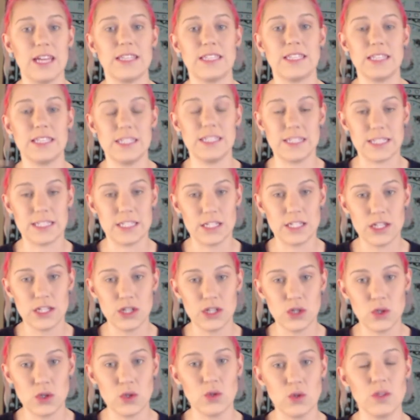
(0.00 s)
It's easy to
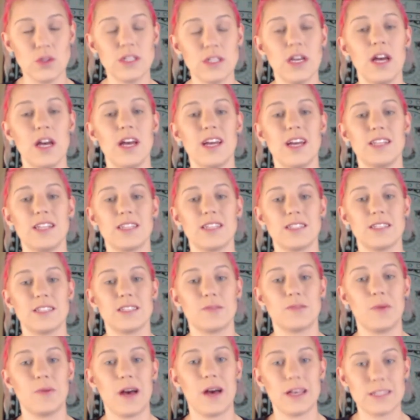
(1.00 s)
use, doesn't
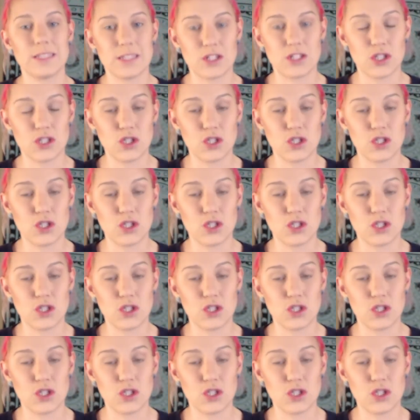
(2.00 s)
deposit